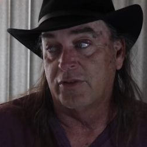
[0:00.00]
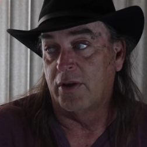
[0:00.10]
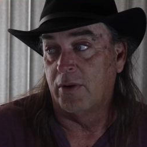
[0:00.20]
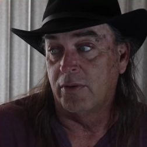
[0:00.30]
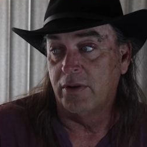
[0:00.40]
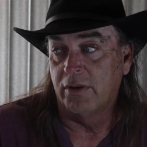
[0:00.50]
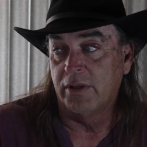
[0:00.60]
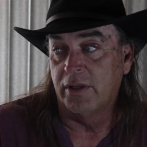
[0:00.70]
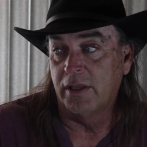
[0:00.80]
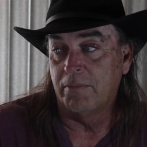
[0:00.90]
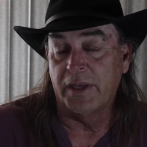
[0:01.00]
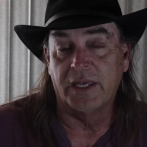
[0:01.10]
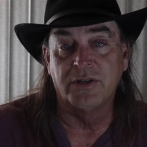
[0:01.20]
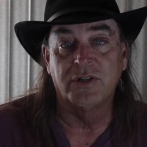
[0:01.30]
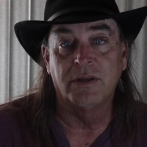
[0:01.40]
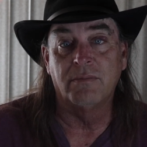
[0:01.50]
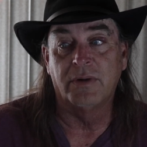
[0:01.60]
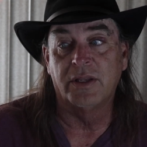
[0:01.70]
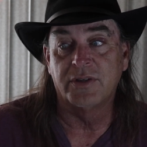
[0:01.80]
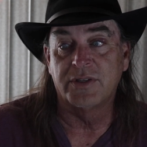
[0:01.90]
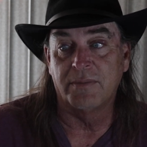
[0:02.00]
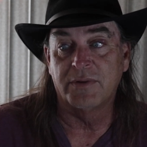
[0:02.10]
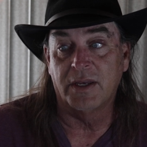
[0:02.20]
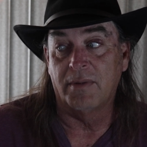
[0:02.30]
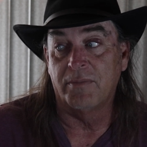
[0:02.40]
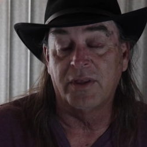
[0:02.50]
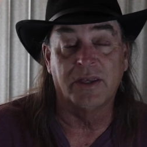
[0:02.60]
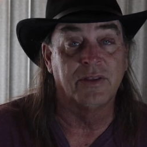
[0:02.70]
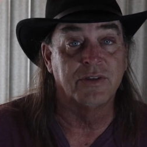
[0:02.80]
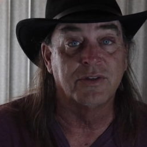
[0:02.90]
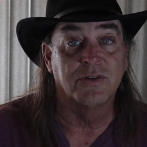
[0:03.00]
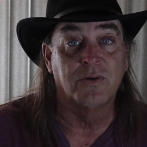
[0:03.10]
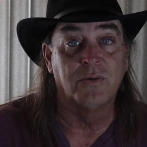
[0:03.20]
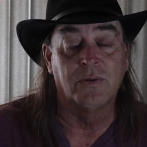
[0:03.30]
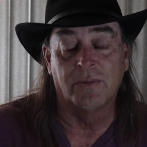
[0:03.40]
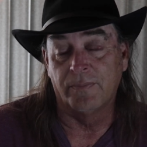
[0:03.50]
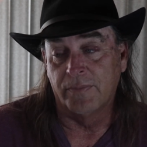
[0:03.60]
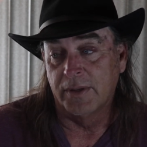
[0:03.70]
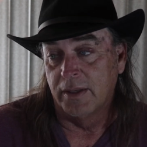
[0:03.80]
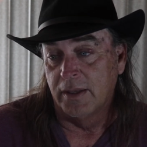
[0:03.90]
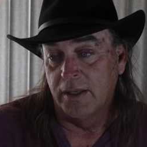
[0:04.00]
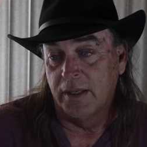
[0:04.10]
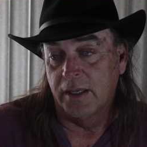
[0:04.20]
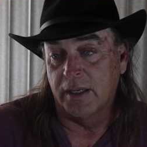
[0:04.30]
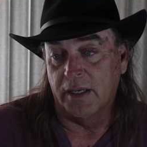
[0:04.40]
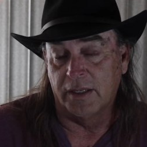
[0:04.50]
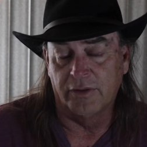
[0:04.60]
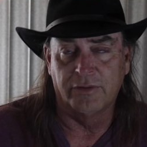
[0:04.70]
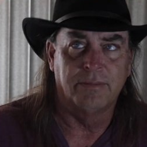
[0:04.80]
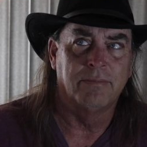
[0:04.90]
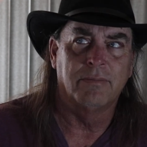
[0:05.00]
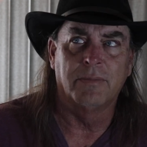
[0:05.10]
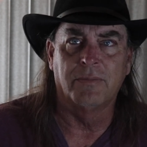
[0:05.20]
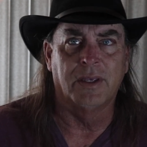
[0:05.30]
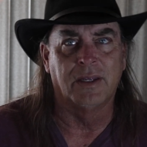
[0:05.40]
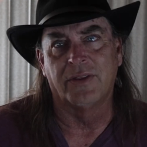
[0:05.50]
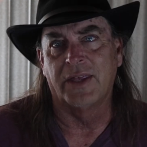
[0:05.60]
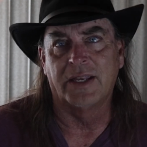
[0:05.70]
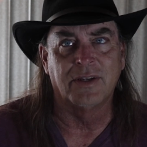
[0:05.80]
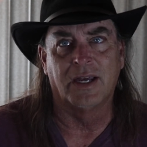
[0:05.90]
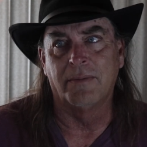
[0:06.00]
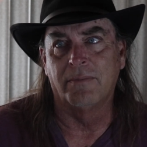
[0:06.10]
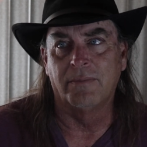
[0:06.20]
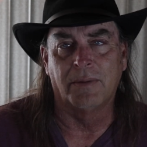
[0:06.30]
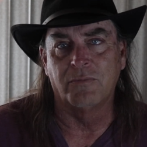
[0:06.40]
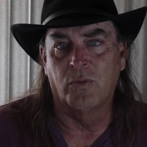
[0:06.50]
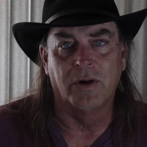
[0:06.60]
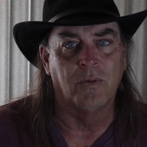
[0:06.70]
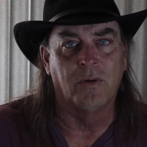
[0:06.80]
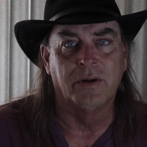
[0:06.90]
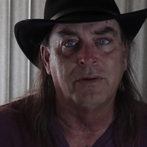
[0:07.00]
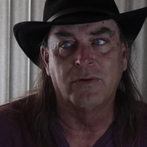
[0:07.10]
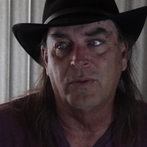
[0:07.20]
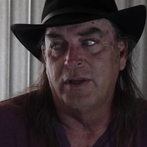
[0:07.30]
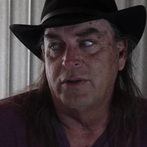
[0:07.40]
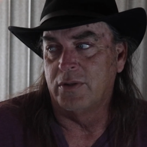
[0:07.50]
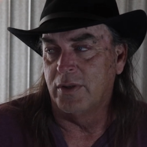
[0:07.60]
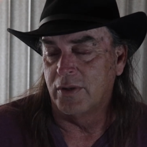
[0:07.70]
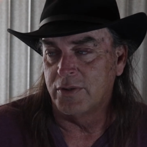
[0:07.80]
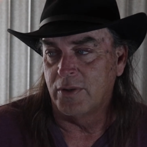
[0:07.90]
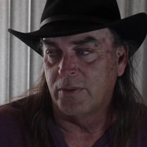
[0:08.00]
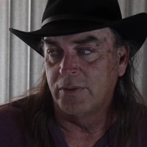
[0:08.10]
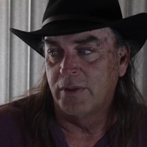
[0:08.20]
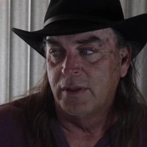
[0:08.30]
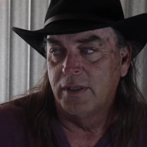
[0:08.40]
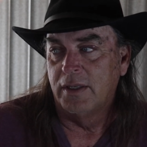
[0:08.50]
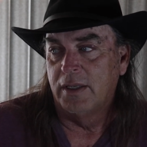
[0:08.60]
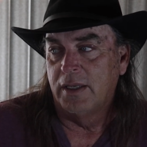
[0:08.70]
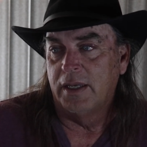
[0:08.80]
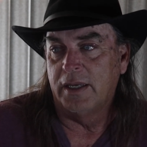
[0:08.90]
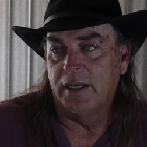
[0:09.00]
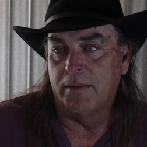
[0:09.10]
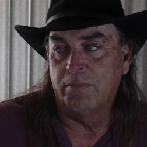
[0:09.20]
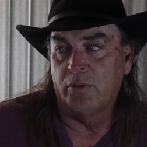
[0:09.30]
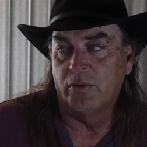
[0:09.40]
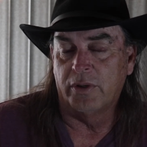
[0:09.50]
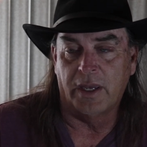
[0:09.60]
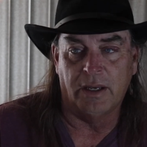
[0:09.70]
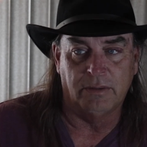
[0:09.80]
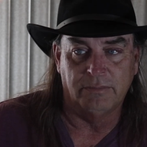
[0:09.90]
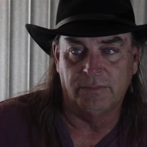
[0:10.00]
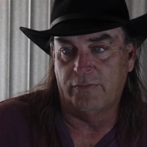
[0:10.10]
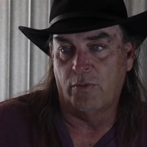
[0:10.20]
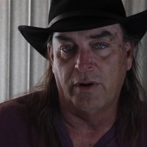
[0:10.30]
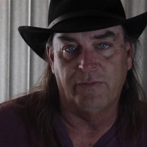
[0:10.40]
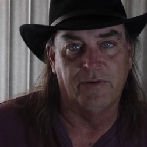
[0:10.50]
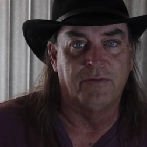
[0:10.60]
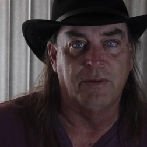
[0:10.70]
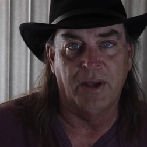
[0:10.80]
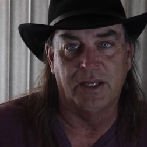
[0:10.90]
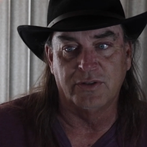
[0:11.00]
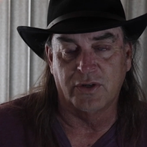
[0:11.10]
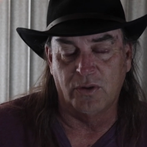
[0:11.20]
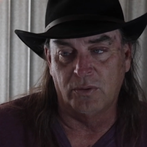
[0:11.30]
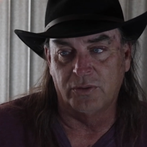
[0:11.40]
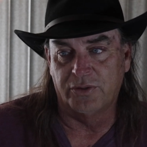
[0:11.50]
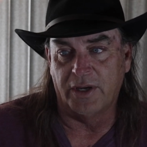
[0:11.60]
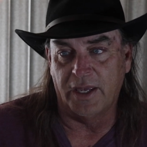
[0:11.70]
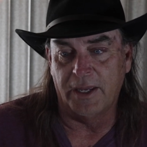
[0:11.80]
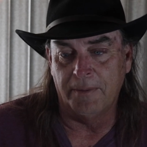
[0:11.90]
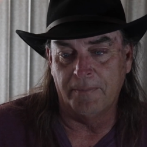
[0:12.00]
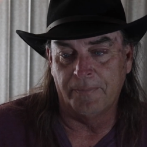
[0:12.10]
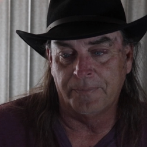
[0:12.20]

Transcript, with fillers: So you're a little impatient, but at the same time, I'm thinking this is cool, because I'm thinking at that time, I'm 21, 22 years old, and I'm pulling out 40, 50 pounds of gold today.